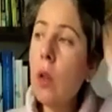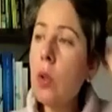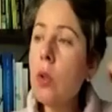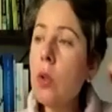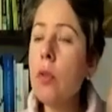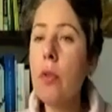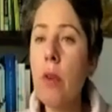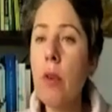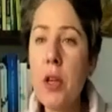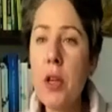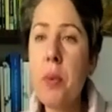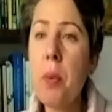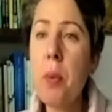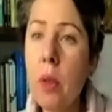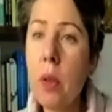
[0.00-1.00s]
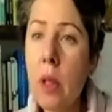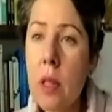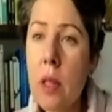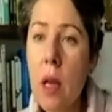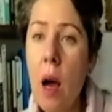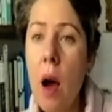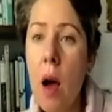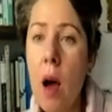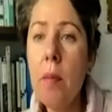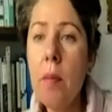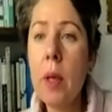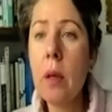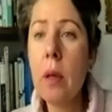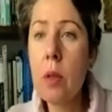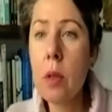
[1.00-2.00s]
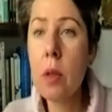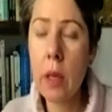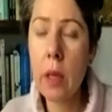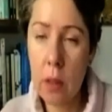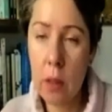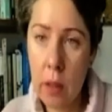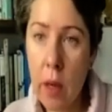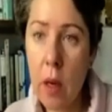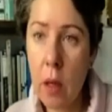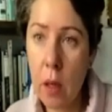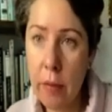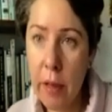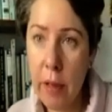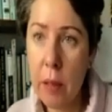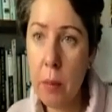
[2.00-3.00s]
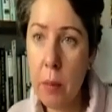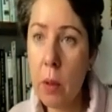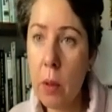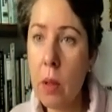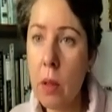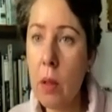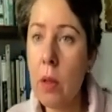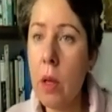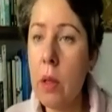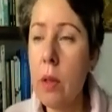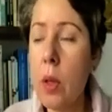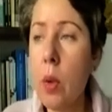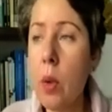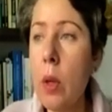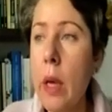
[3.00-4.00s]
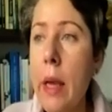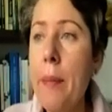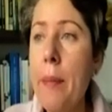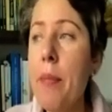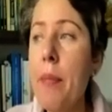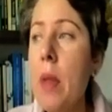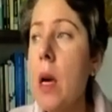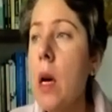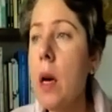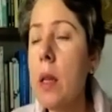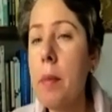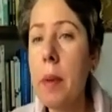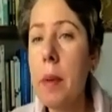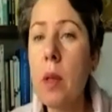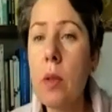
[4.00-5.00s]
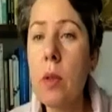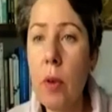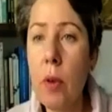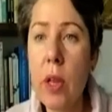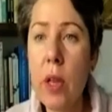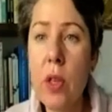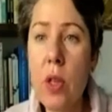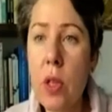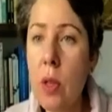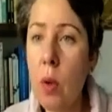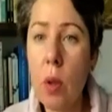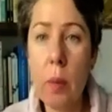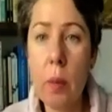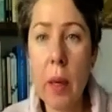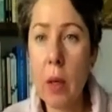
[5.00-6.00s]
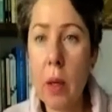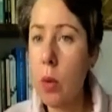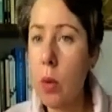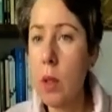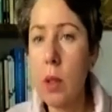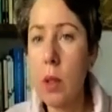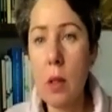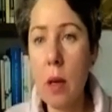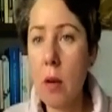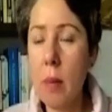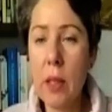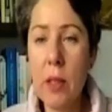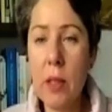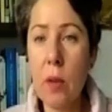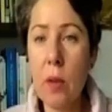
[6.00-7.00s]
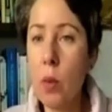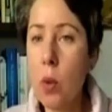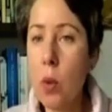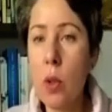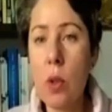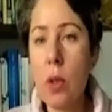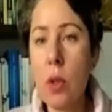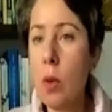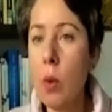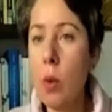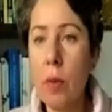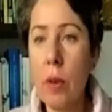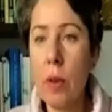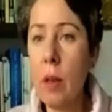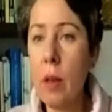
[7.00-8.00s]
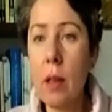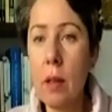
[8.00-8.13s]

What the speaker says: A lot of French products are because and they are available in the UK because French is all about this aromatic waters and all of that.